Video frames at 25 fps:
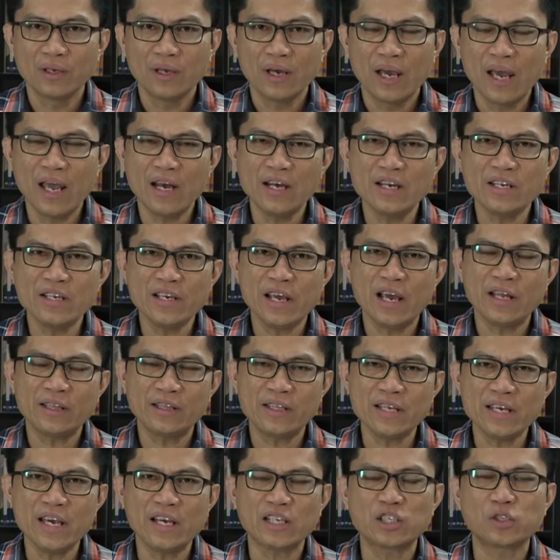and
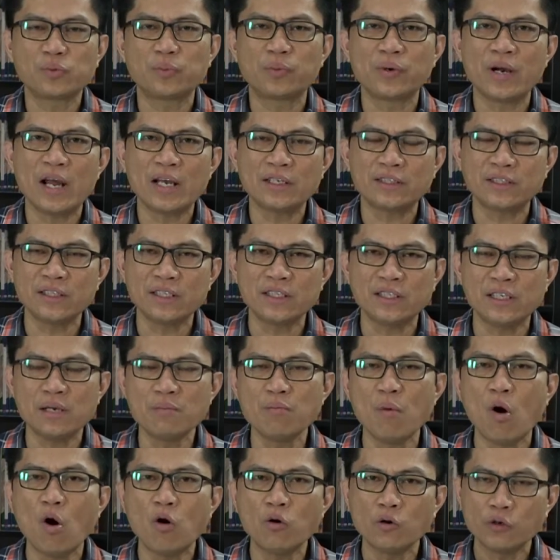yet he expressed his
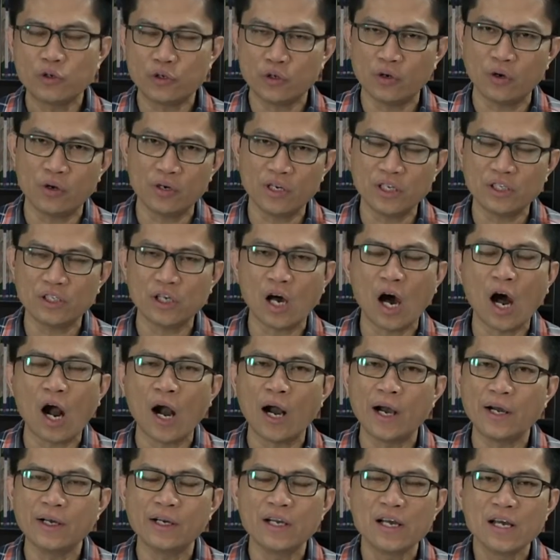emotion, his
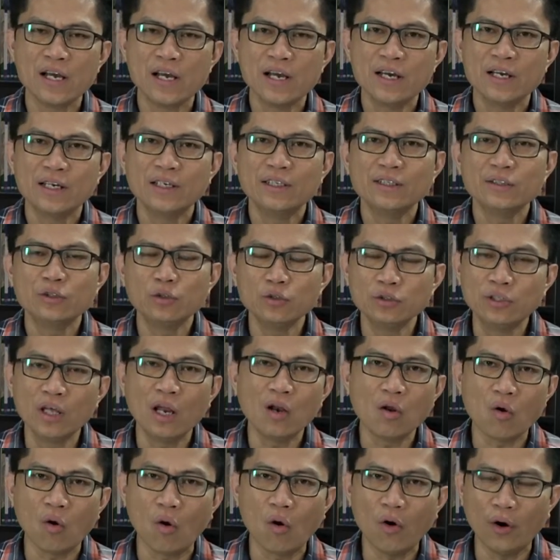heart to the
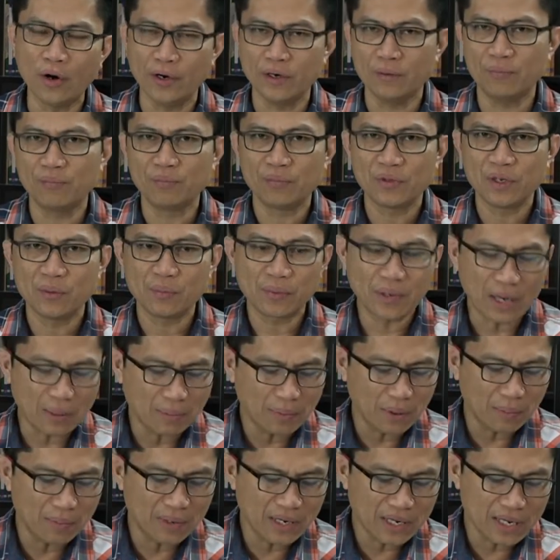Lord.
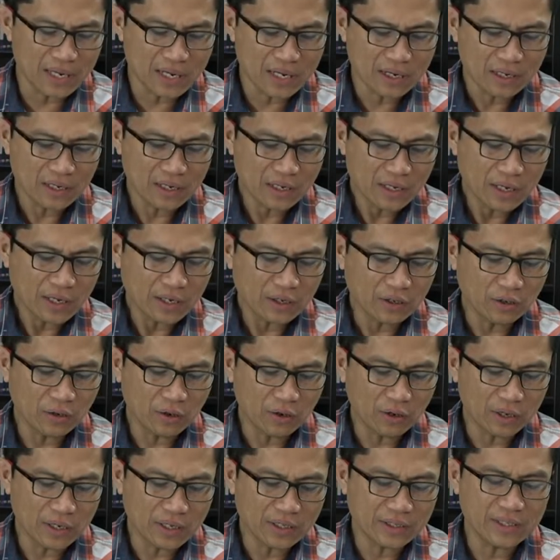Probably, you
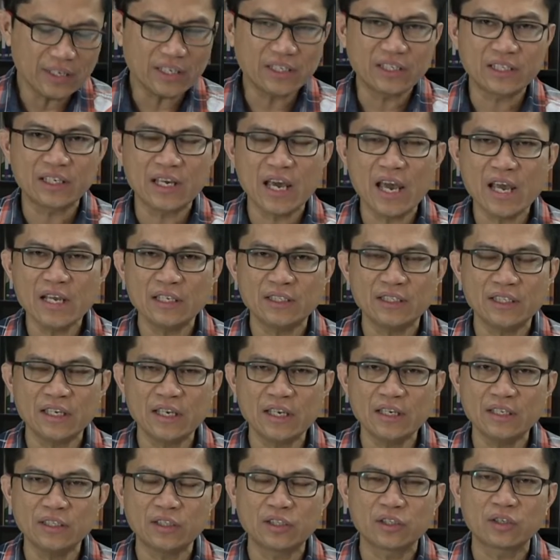know, in this case,
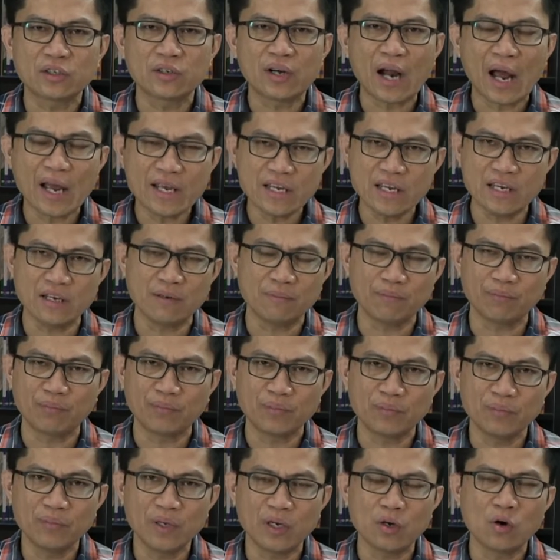he is crying
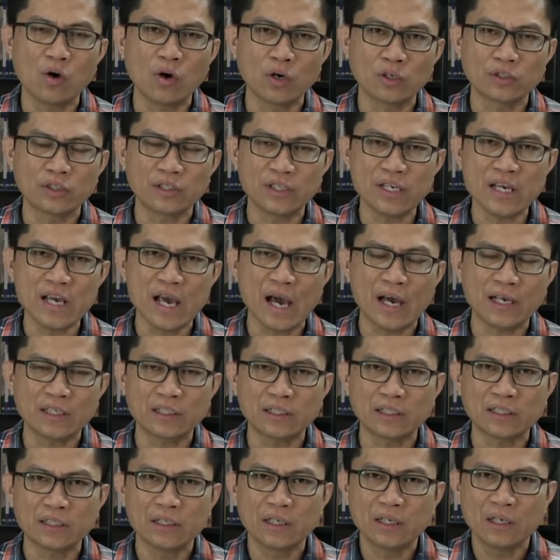because he
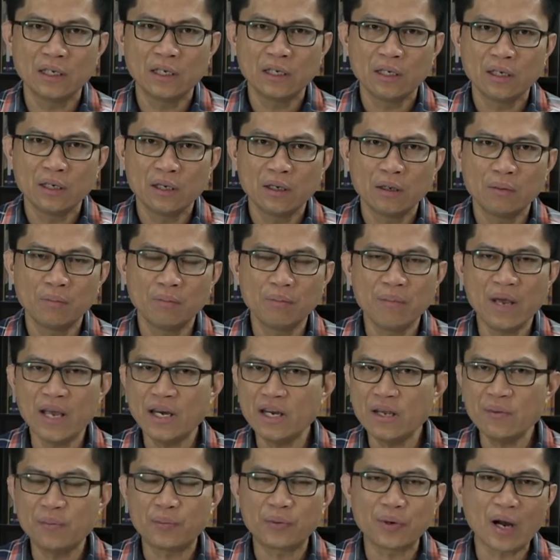has
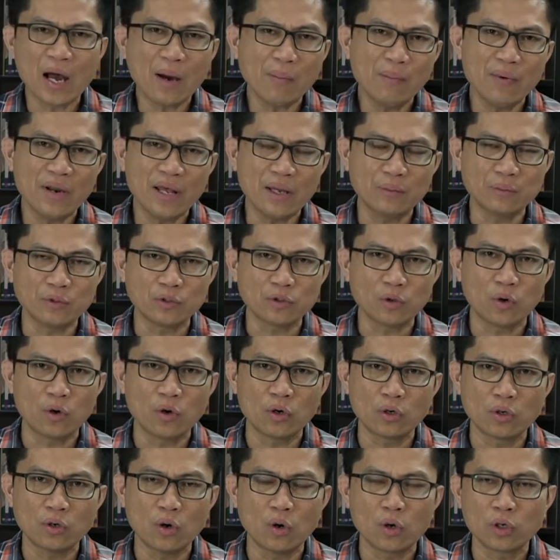many problems
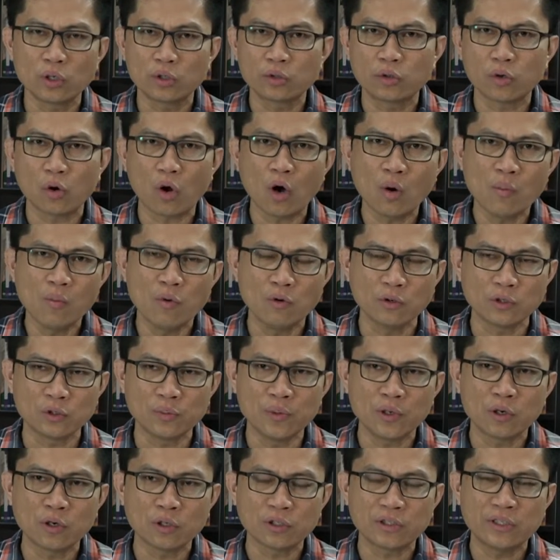or troubles,
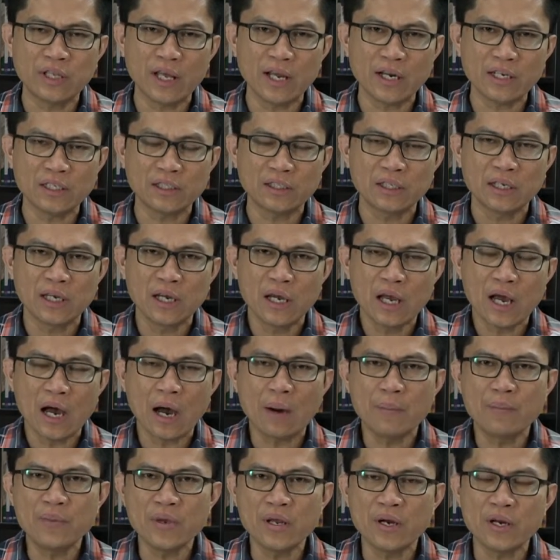because there is
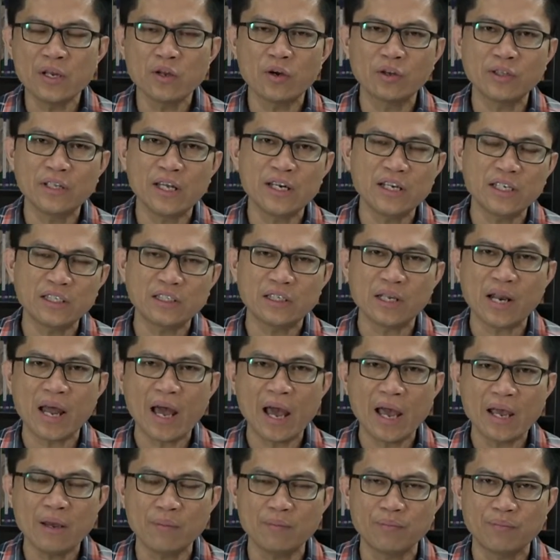a period in his
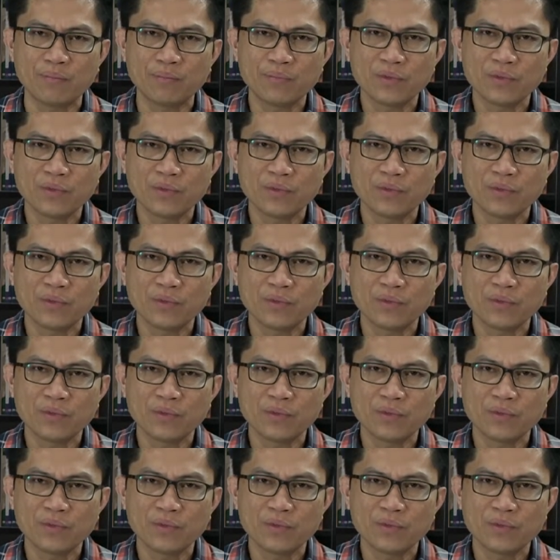life